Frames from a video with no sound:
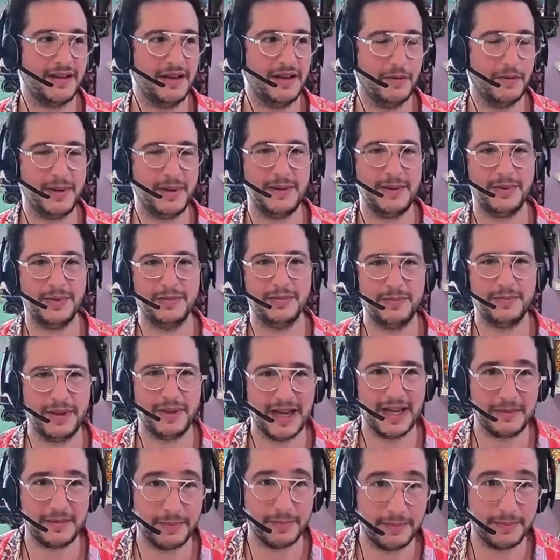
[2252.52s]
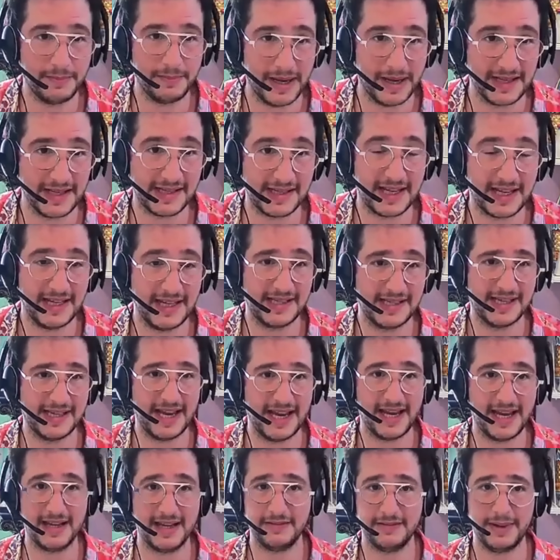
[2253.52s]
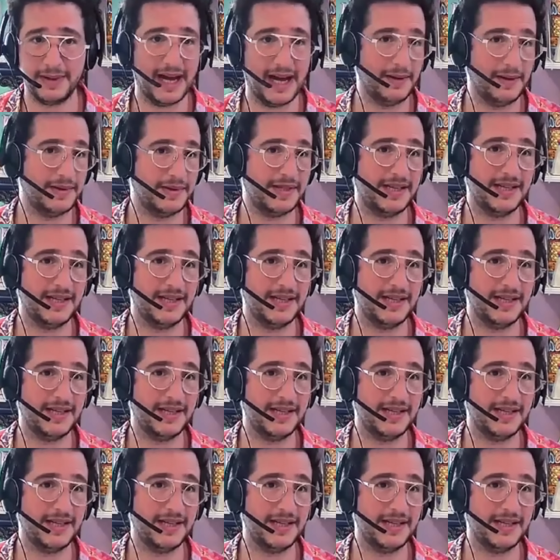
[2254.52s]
that, you know, people like Betsky saying